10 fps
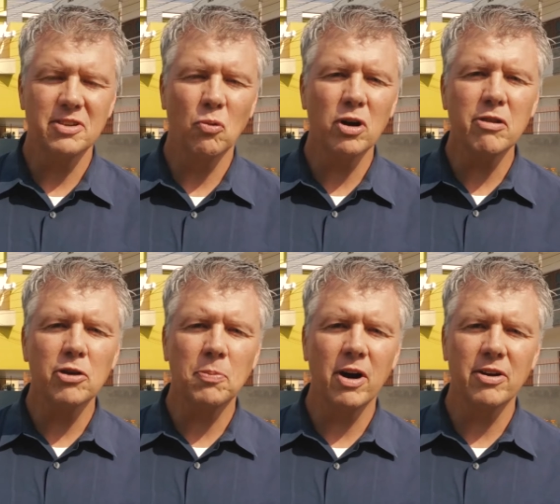and one of
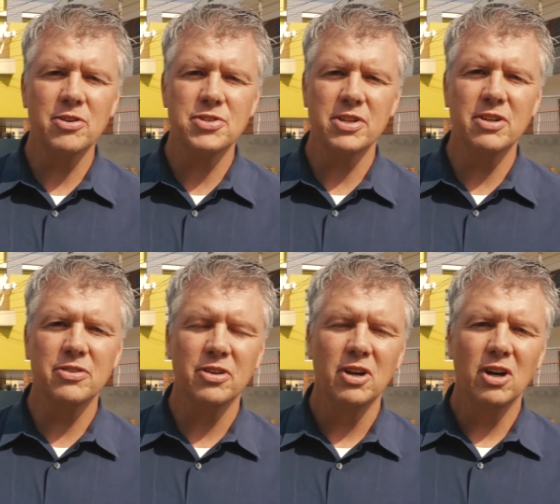those partners
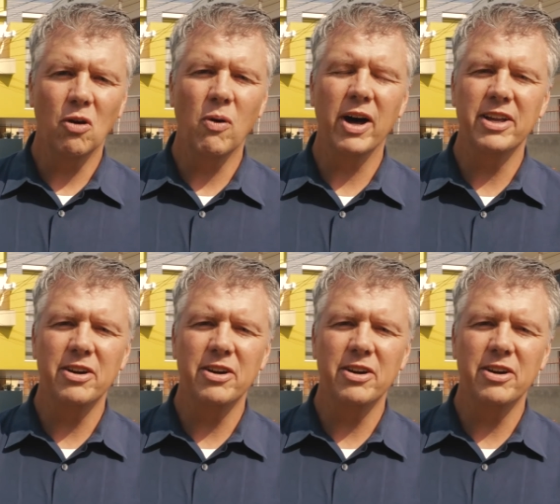is Awana